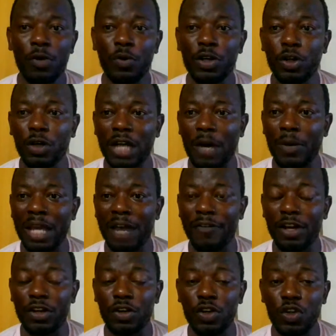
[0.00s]
We know that we have
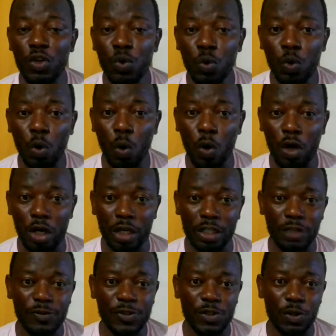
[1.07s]
a new cohort
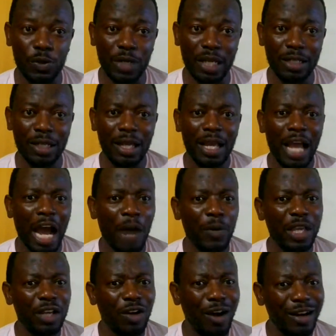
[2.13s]
of students and
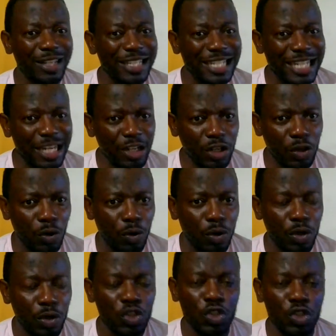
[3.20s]
we continue
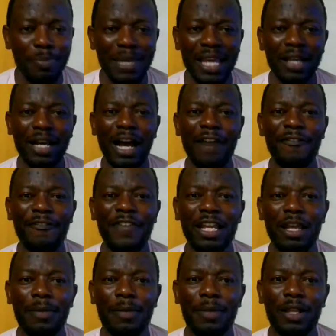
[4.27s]
to make
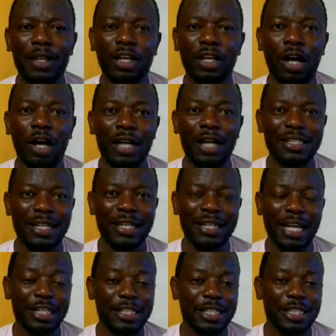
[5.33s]
available the content
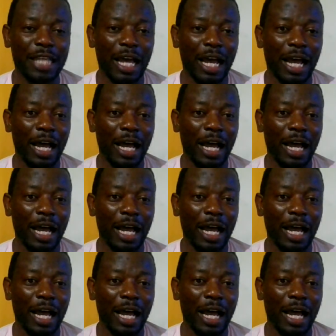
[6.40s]
that is